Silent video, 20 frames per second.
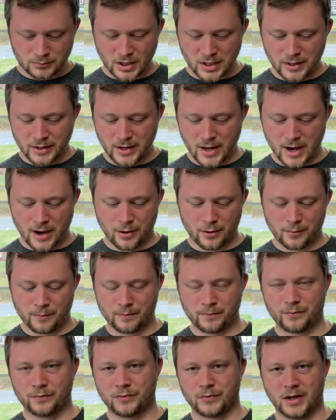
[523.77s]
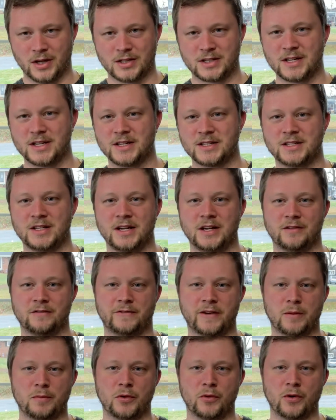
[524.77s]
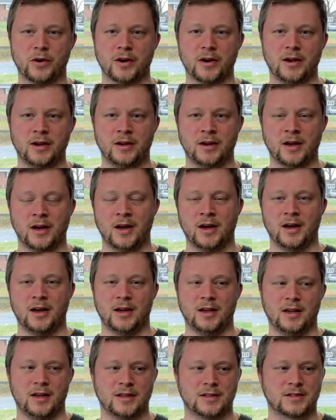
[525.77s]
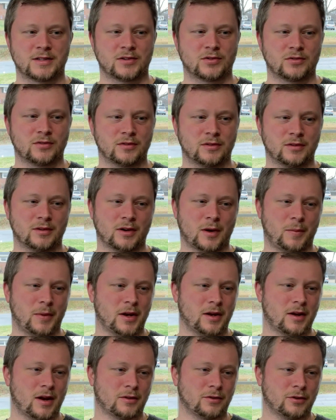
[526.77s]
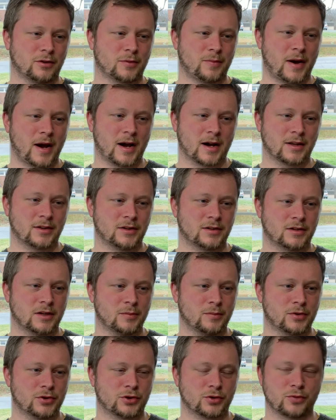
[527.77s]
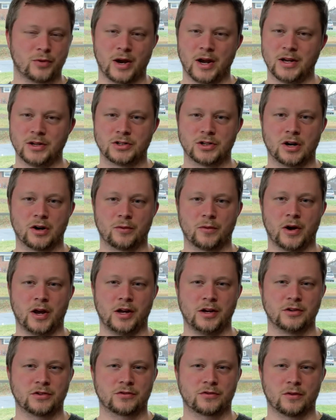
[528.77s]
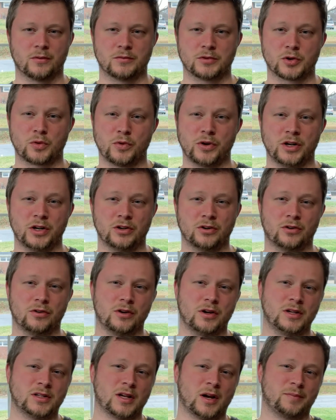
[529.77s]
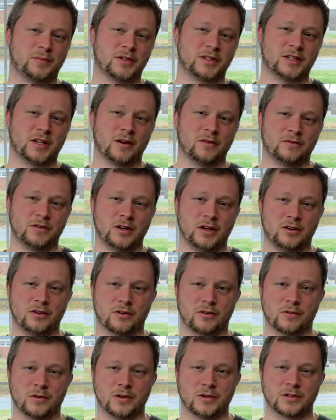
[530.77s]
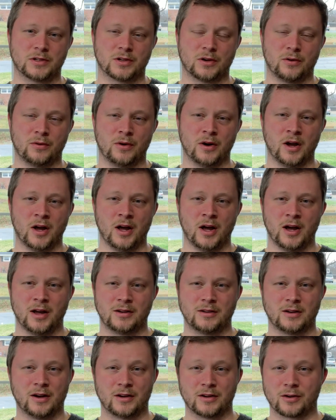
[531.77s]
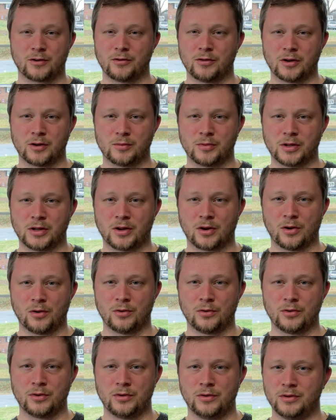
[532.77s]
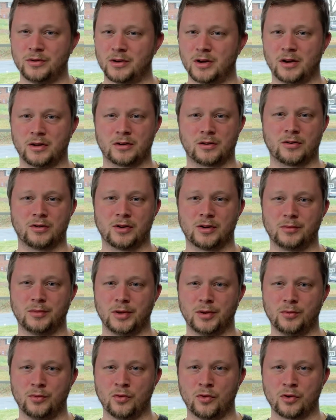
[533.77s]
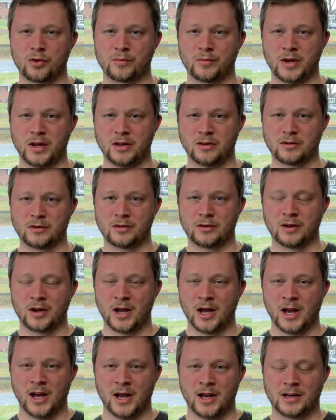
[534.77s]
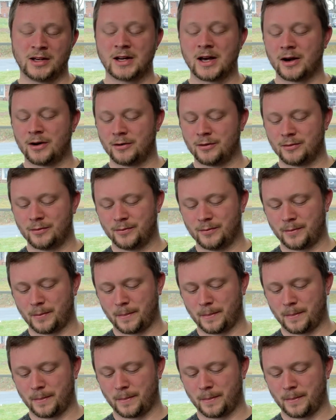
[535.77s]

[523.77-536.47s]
Now, in Tennessee in February, I looked back at the temperature range, and it ranged from 20 degrees up to 70 degrees. So not incredibly cold, not incredibly warm either. Now,